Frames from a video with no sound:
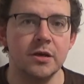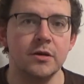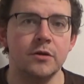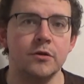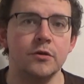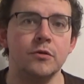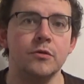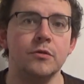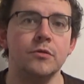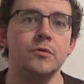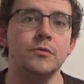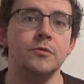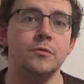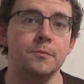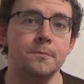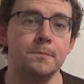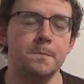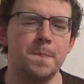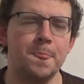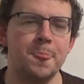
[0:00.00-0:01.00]
who
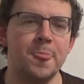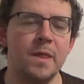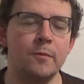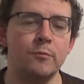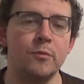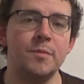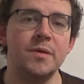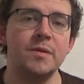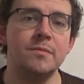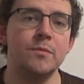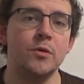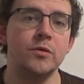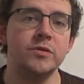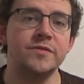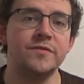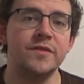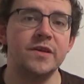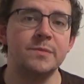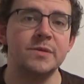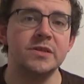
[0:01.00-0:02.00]
would be
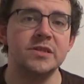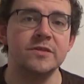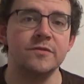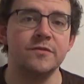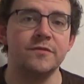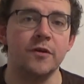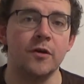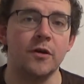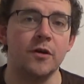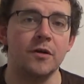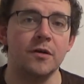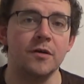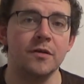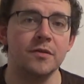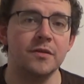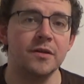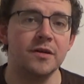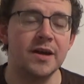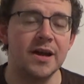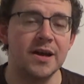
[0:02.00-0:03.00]
most famous for
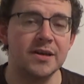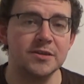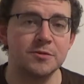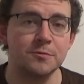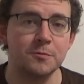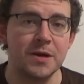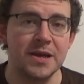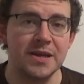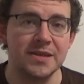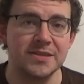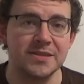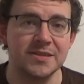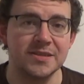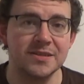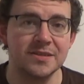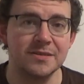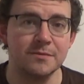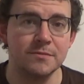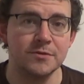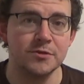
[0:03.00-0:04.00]
their Antweight